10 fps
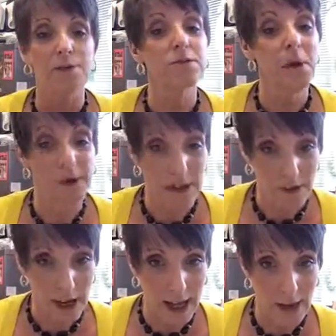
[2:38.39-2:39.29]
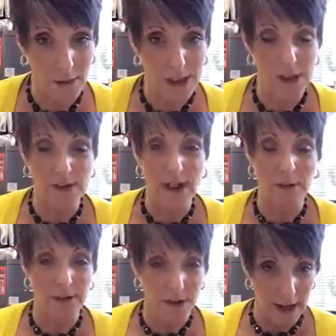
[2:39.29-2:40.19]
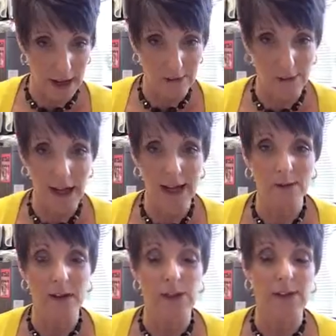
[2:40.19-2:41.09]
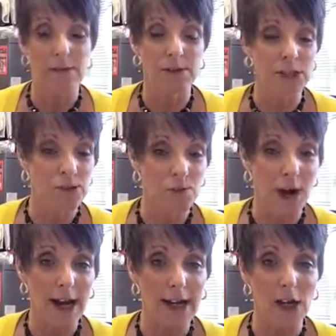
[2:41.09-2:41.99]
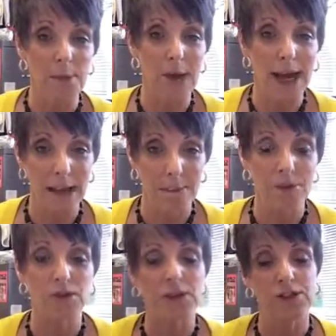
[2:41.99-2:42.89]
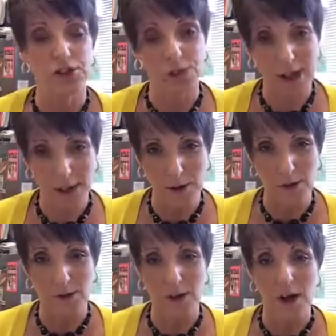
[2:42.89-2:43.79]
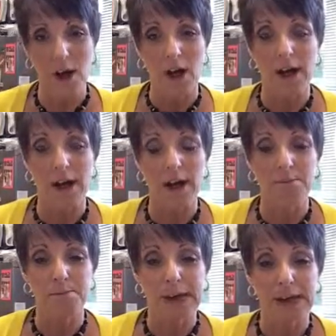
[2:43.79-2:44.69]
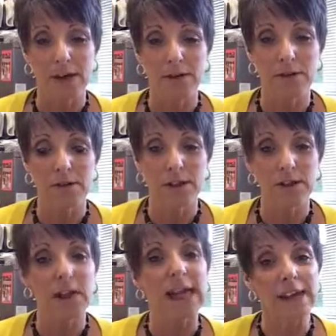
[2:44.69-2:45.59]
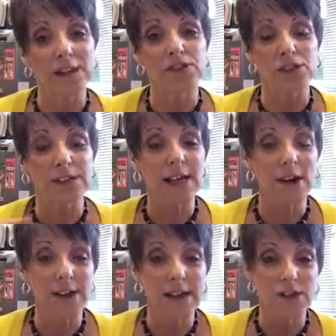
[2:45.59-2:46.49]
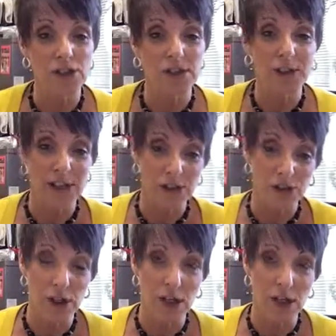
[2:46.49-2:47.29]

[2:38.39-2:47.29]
spoke another language, and that was her native language, and then when she's writing her papers, she struggles because the English, just like her English is very